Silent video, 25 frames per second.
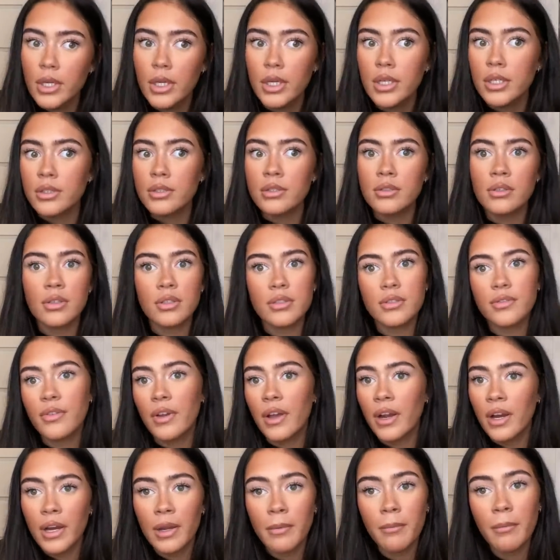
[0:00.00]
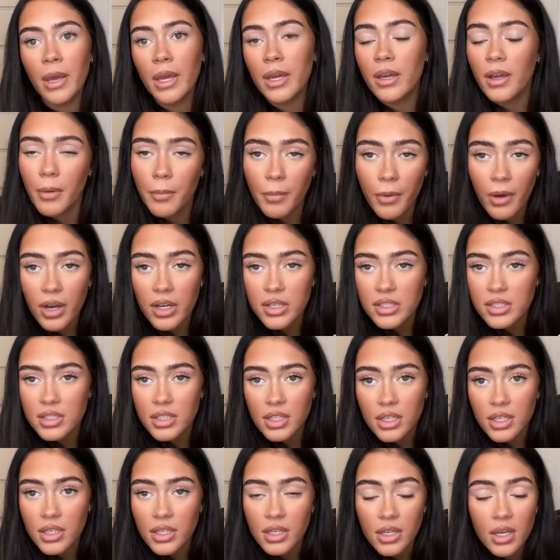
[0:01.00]
it's not very makeup
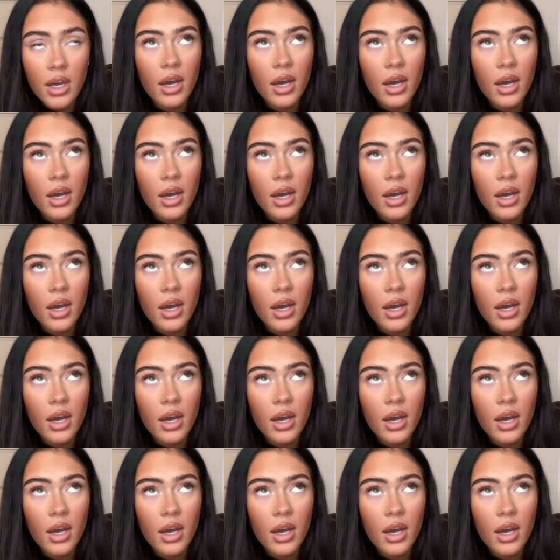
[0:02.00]
artisty